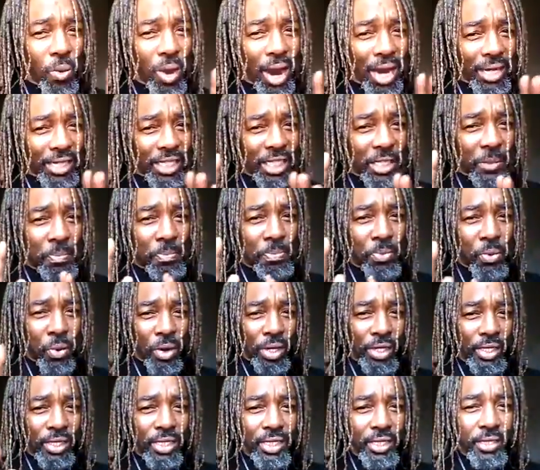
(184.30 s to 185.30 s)
watch
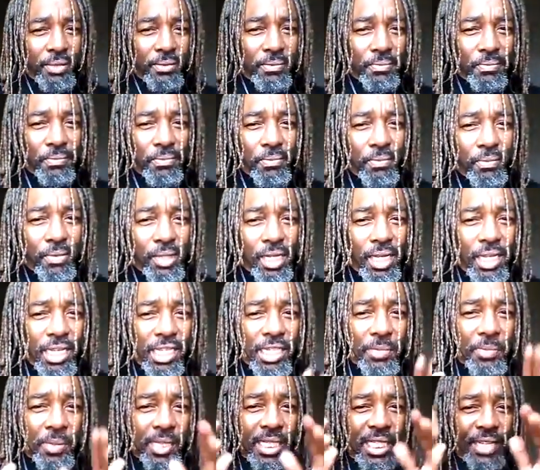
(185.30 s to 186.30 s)
sports,
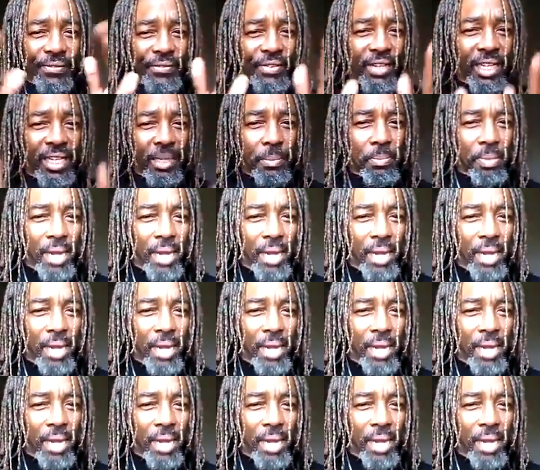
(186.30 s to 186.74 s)
specifically